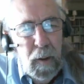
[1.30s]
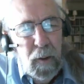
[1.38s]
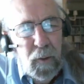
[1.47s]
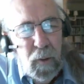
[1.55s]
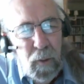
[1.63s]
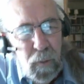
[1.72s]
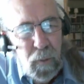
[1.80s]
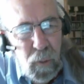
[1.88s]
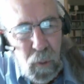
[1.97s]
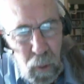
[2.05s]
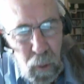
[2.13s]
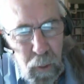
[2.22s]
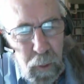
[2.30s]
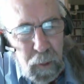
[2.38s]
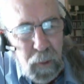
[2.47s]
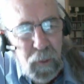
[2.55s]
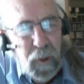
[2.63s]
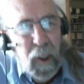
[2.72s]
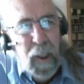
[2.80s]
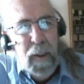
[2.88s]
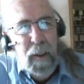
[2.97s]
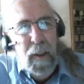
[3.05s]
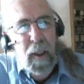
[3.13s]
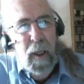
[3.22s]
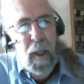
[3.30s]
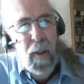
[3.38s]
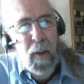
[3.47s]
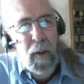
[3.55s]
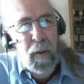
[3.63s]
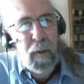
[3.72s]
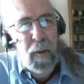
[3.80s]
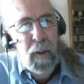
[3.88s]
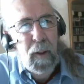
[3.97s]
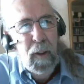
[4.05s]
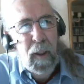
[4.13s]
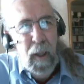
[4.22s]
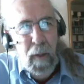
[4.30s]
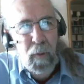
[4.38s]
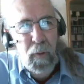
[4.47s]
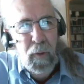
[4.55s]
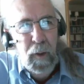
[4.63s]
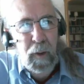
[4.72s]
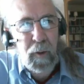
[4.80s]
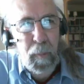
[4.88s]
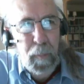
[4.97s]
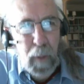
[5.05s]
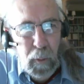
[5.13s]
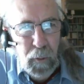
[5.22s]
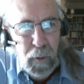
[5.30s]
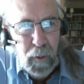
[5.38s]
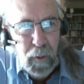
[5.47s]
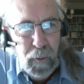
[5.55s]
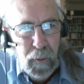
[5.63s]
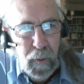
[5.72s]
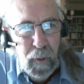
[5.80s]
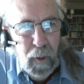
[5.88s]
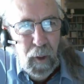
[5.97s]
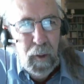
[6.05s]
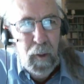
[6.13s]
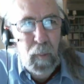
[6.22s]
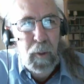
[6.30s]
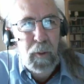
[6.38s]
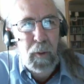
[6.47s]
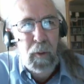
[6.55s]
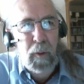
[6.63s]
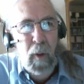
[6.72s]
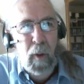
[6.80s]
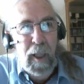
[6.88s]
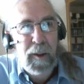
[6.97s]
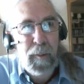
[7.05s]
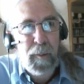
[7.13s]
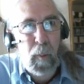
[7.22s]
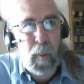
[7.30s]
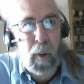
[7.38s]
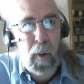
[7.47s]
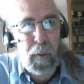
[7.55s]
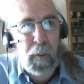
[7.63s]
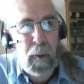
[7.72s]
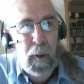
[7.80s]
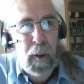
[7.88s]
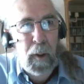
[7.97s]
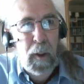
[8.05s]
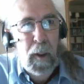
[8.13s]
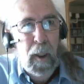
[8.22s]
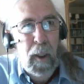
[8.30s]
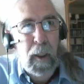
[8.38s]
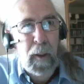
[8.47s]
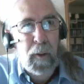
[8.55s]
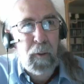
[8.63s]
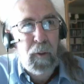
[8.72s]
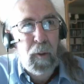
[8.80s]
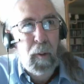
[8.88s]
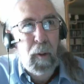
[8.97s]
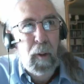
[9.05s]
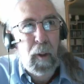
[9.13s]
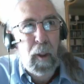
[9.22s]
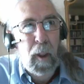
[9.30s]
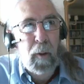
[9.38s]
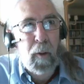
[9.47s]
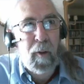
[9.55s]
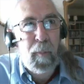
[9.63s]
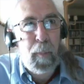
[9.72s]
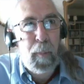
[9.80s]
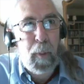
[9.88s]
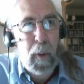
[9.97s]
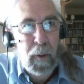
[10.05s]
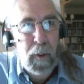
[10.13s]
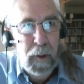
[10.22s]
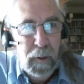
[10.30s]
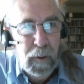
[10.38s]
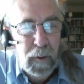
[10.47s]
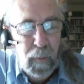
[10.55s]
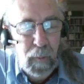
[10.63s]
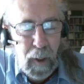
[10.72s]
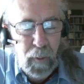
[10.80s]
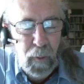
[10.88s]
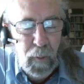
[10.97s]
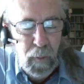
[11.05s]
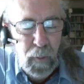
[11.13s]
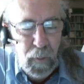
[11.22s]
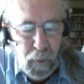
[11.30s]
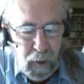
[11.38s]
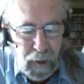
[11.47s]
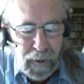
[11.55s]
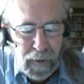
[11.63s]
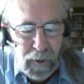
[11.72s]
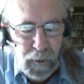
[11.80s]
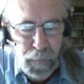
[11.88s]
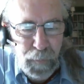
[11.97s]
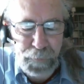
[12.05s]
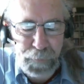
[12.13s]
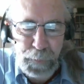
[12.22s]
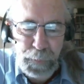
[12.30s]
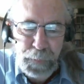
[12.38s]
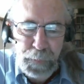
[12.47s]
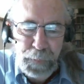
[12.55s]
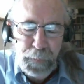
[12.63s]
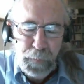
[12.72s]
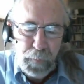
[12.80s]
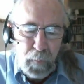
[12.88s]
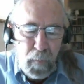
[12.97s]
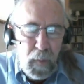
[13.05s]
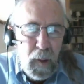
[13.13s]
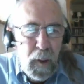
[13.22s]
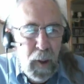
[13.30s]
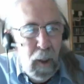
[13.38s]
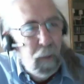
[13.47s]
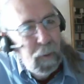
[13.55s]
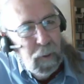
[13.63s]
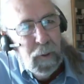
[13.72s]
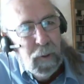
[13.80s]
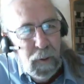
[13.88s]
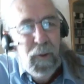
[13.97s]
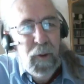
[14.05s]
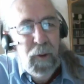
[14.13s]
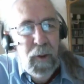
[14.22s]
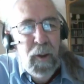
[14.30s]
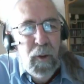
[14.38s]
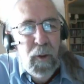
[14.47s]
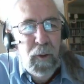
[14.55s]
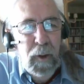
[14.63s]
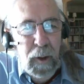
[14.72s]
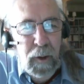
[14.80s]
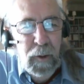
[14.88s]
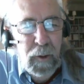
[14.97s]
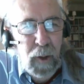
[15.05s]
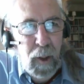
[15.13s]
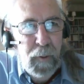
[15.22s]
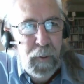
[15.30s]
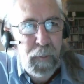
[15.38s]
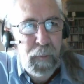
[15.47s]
Is it true to say that everything is a process, that we should grasp the world as a lot of processes rather than things? Now, this is an interesting insight,